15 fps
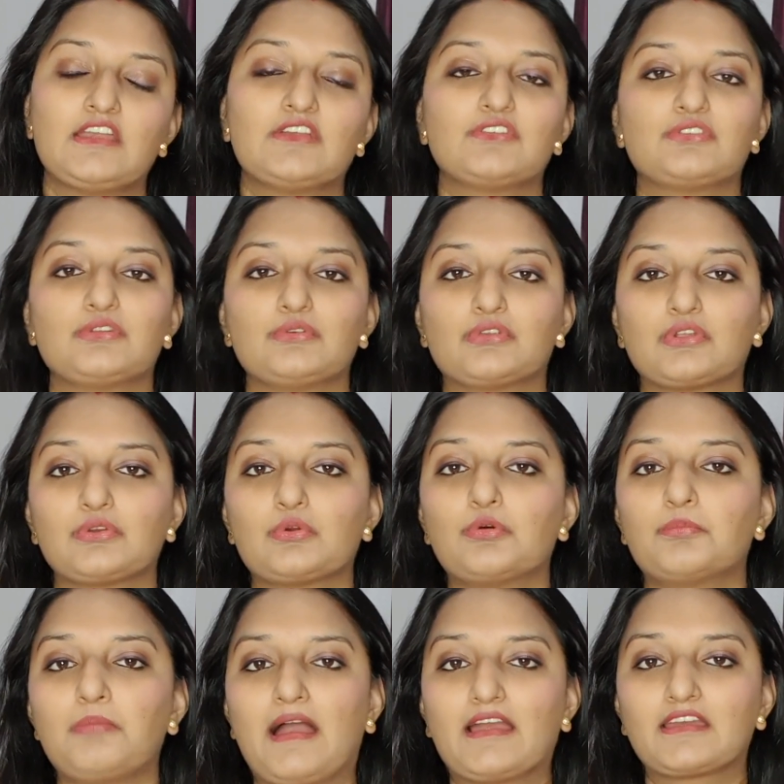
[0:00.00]
so you can go
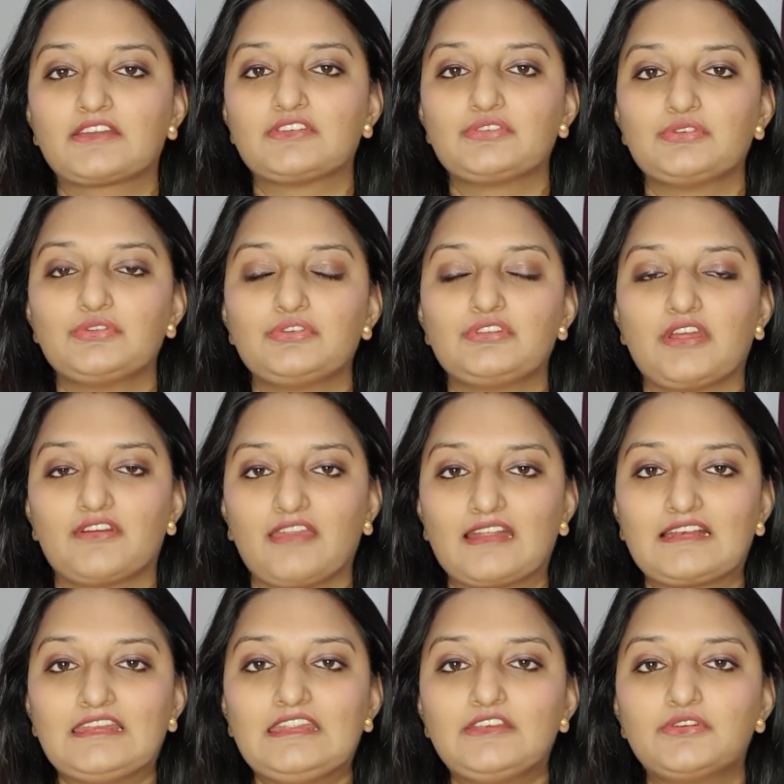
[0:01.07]
back to
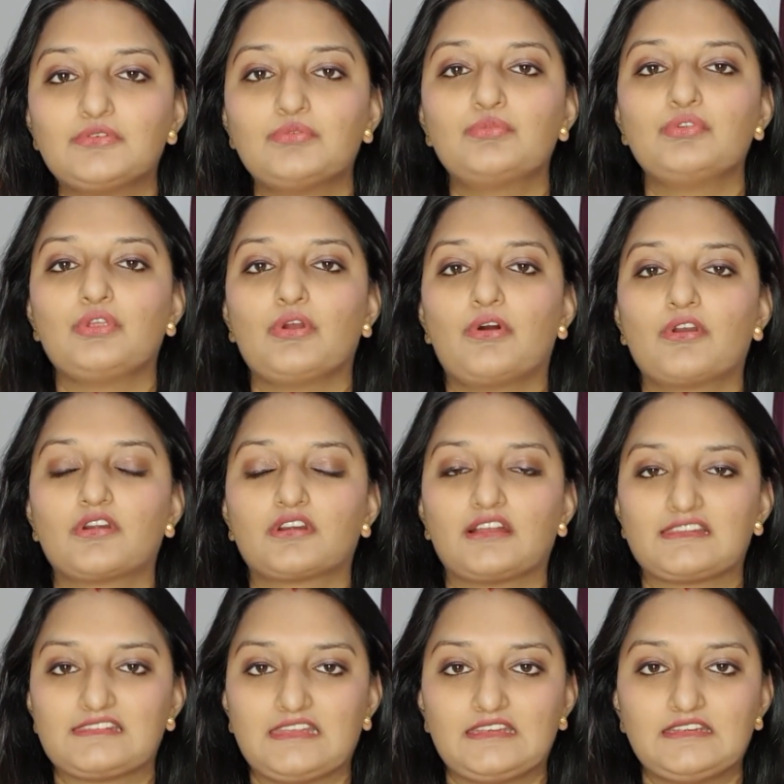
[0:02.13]
directly to your
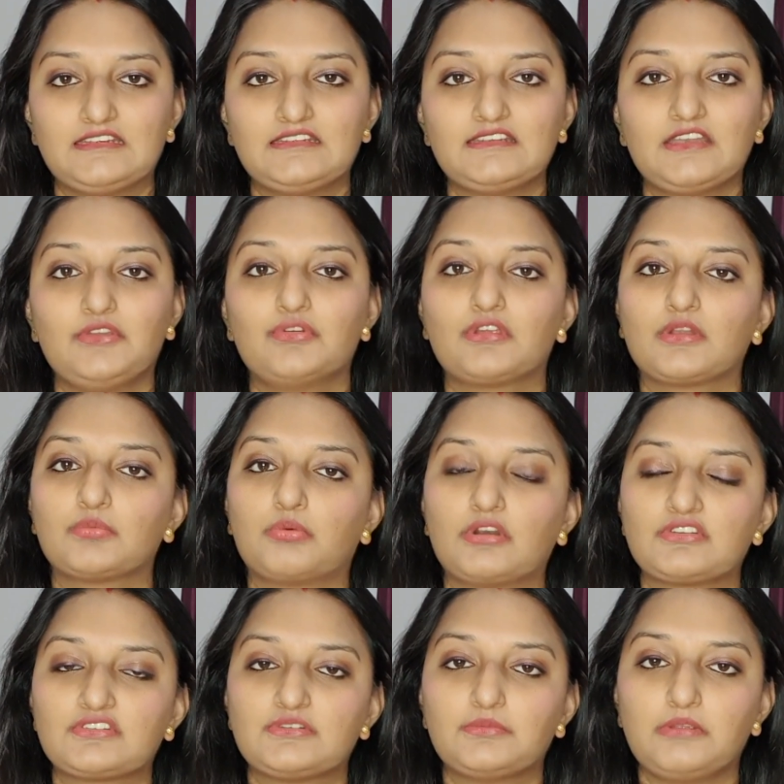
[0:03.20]
ascendant and you can
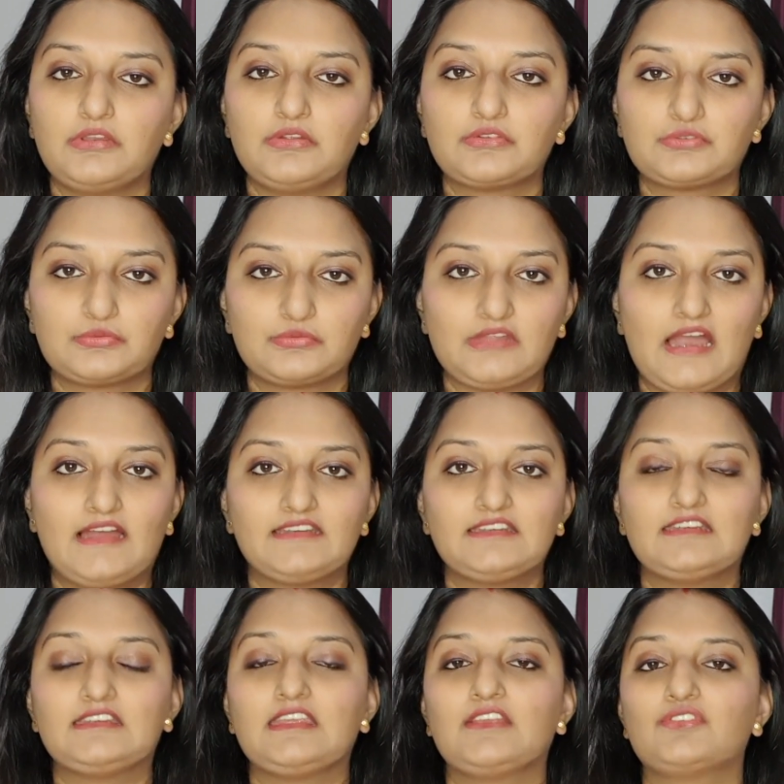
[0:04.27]
watch the video through that.
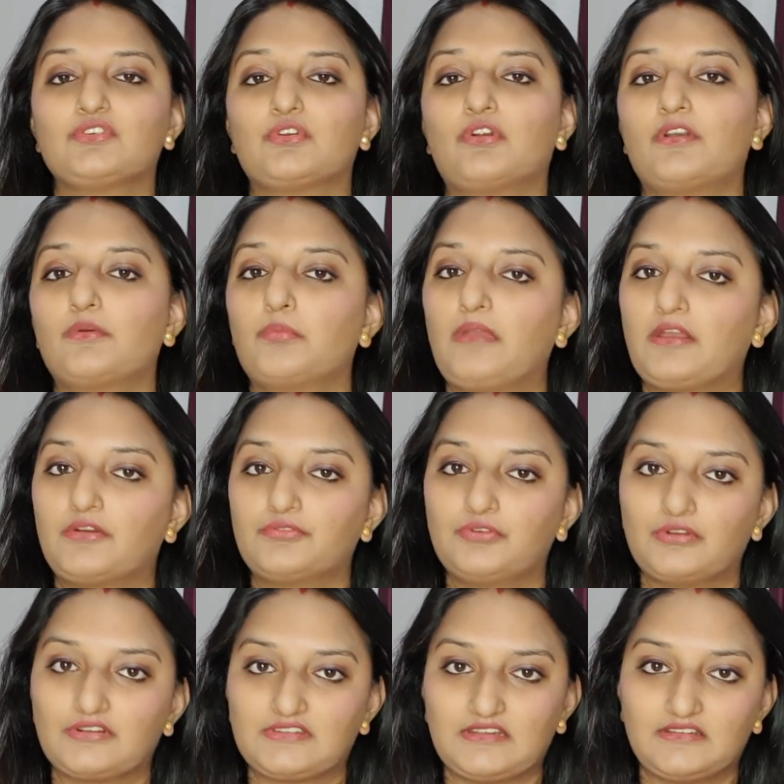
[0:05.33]
In case you're not aware of
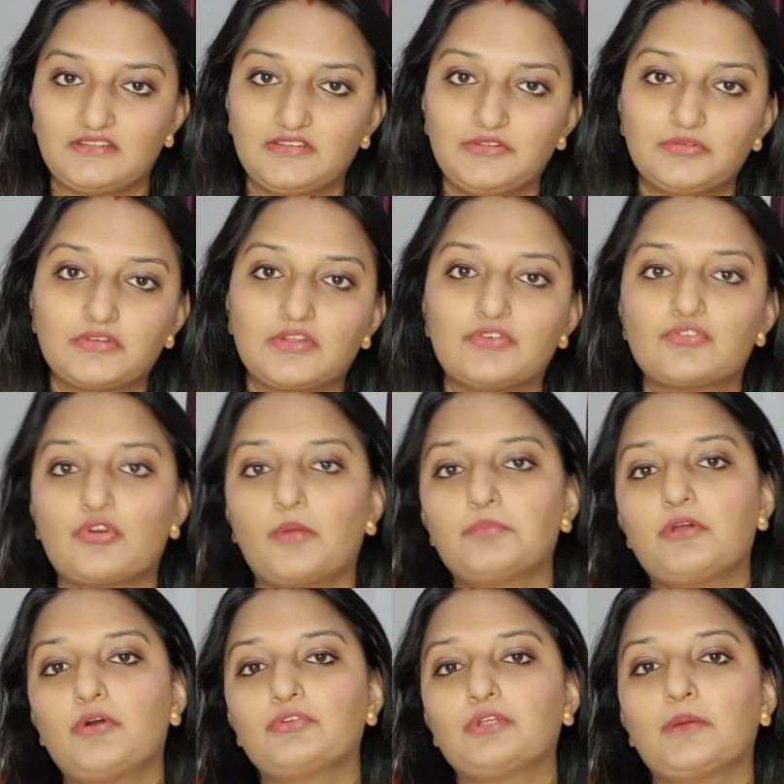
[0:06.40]
your ascendant, you can drop
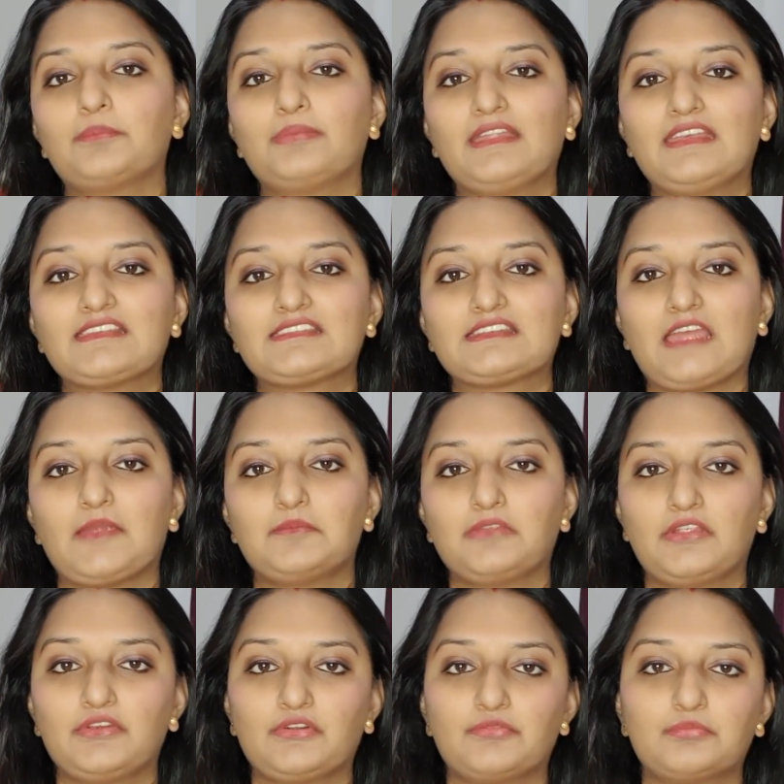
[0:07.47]
down your place, time,
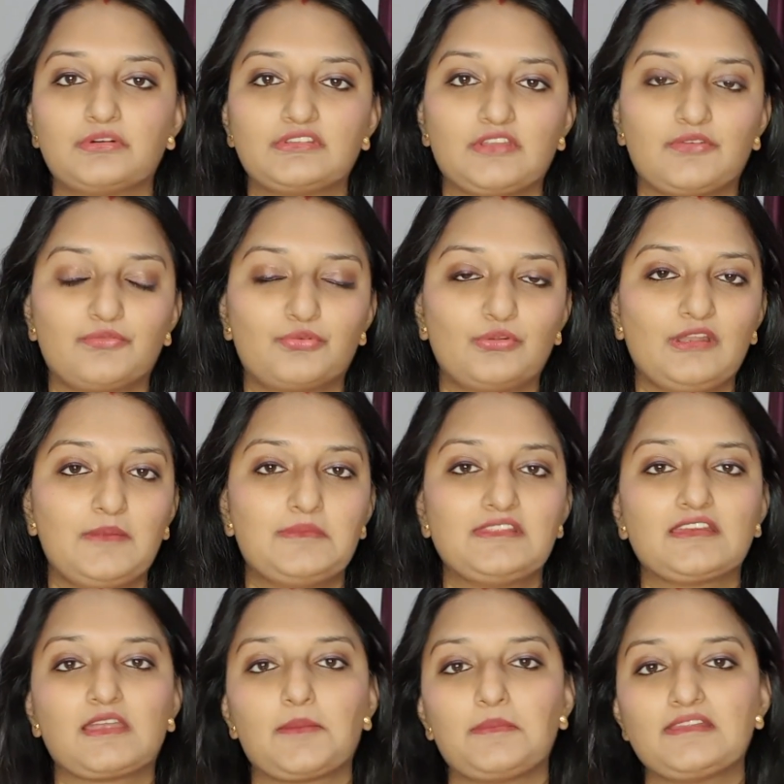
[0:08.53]
date of birth and full name in
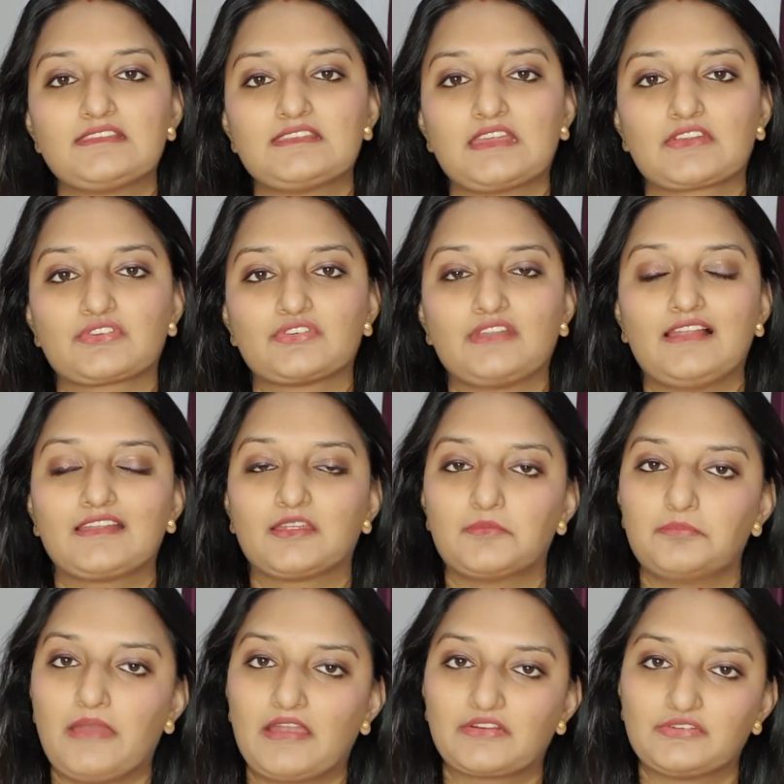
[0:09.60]
the comment section. I'll
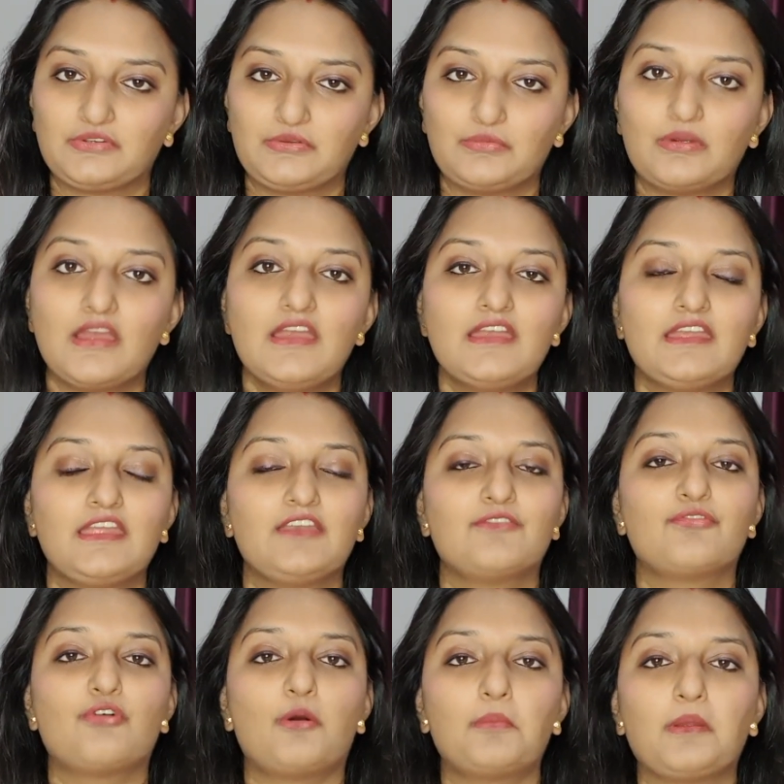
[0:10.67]
get back to you
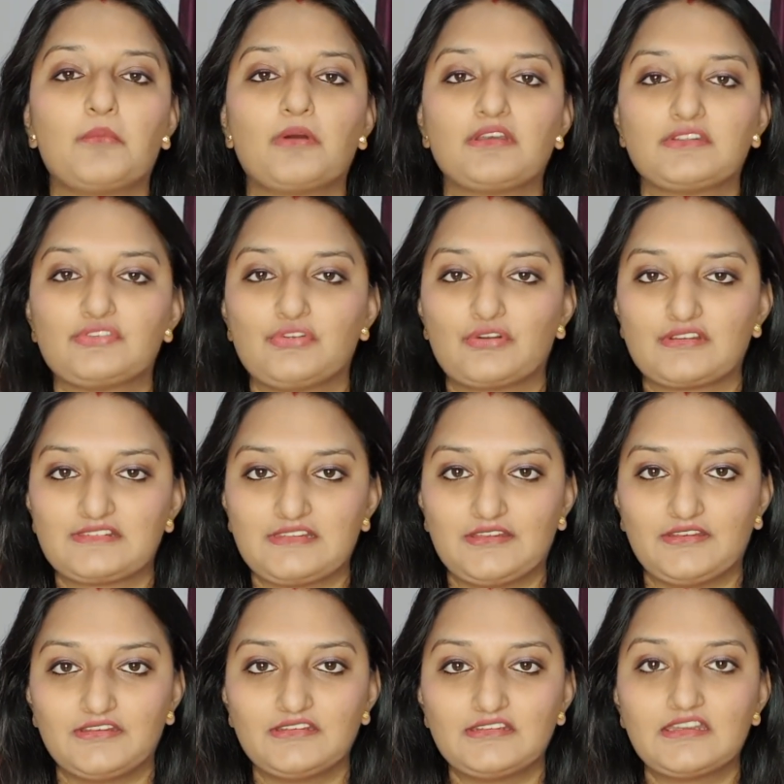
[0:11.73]
informing what is your
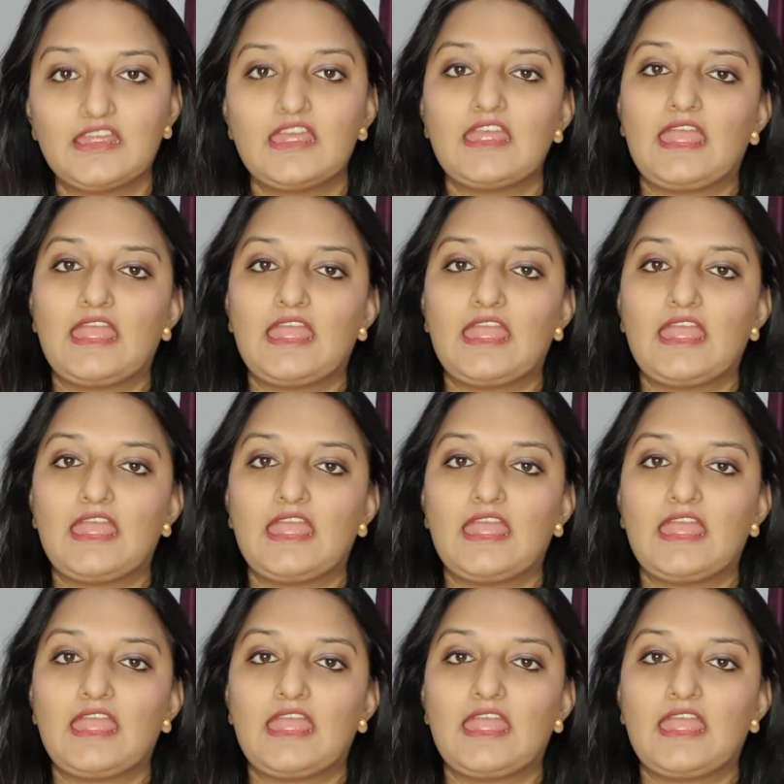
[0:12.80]
ascendant.